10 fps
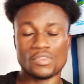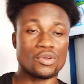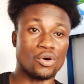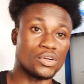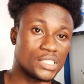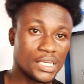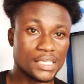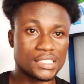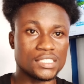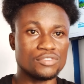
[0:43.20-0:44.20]
or
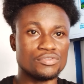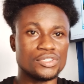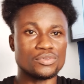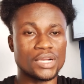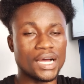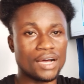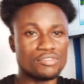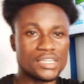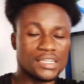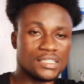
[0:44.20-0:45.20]
Dstv without
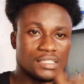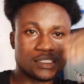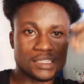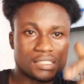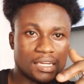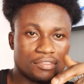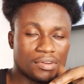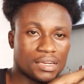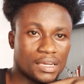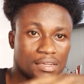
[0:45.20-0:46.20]
having any satellite
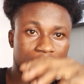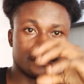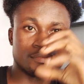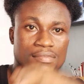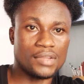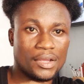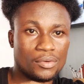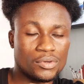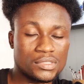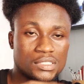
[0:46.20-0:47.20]
finder like
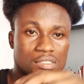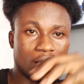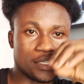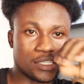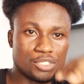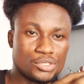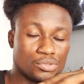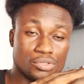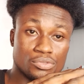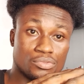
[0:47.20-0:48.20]
what I just
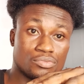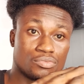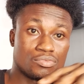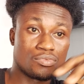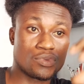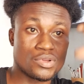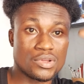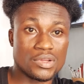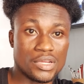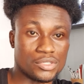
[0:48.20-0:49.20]
showed you,
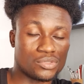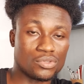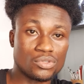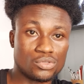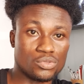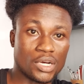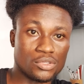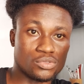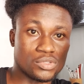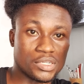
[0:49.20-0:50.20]
it's not too hard
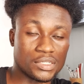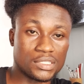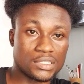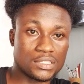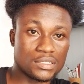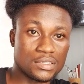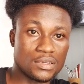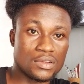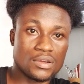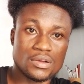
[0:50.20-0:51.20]
to do it.
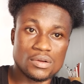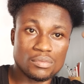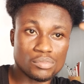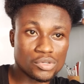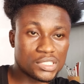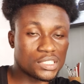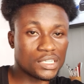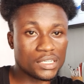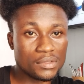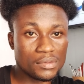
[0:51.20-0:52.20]

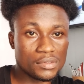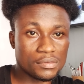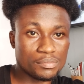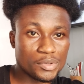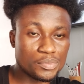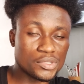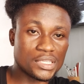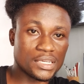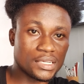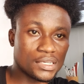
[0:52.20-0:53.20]
Mostly people
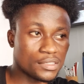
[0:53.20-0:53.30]
think